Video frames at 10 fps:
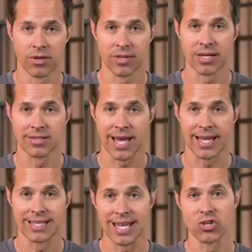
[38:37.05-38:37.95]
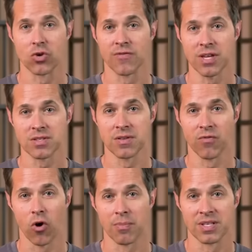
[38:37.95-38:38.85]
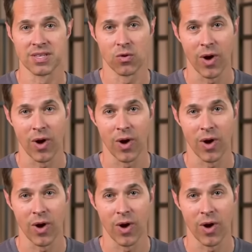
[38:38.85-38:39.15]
though the exact nature of his involvement in the